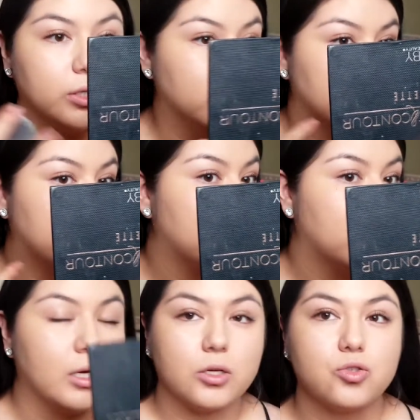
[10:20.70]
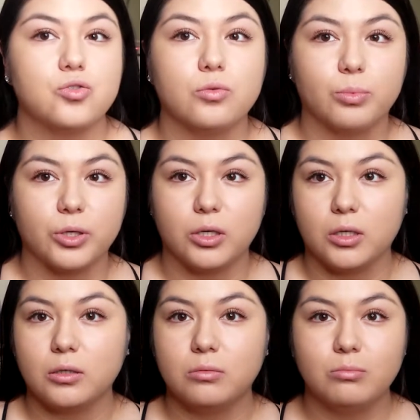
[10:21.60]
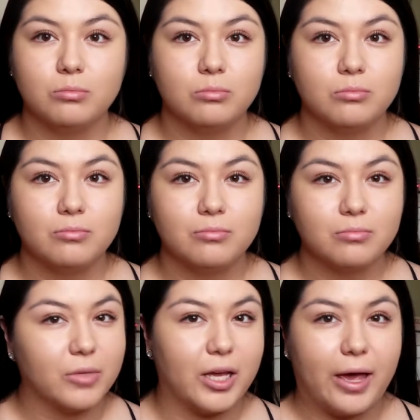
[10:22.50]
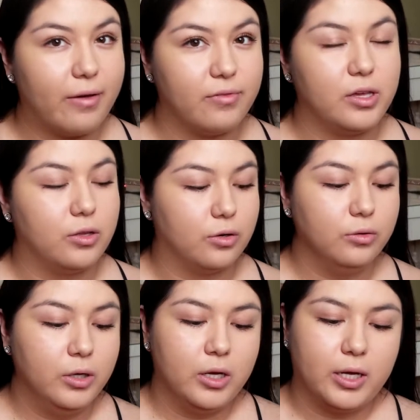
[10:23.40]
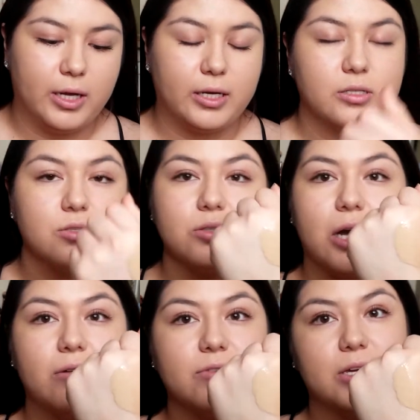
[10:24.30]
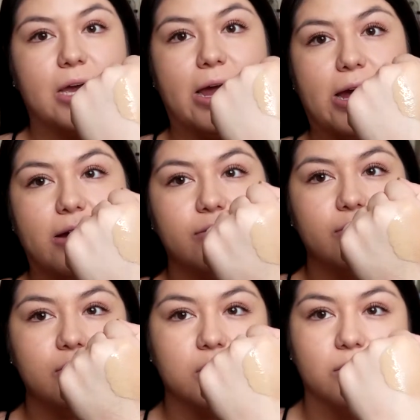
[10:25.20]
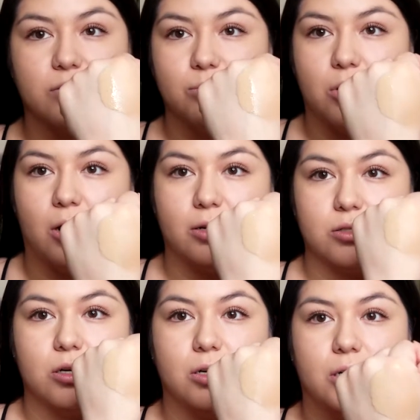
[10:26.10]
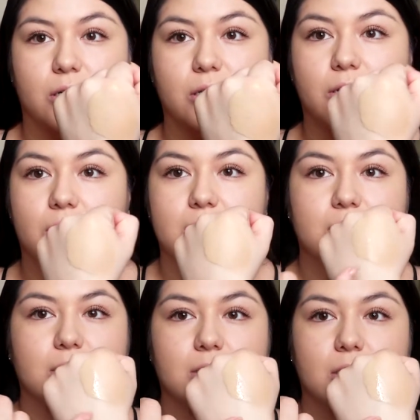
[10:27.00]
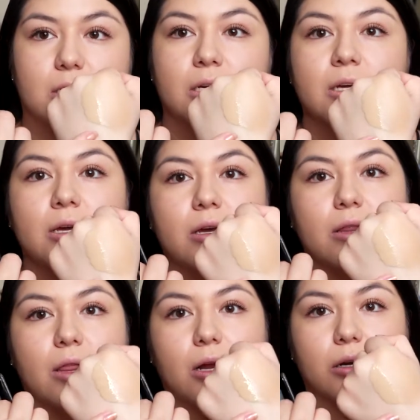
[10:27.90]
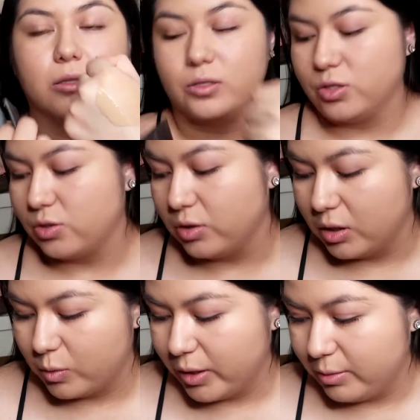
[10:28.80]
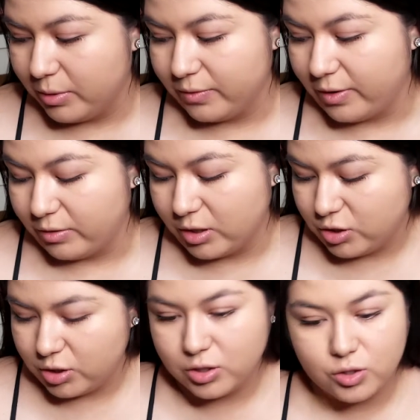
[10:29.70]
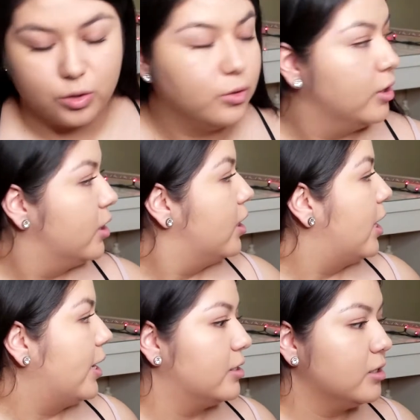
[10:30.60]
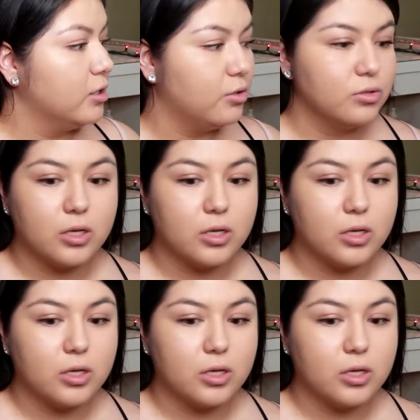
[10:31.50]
looking like super like heavy, you know? And I still have like half of the product on here. Like you guys can see there's still quite a bit of foundation, so I didn't use a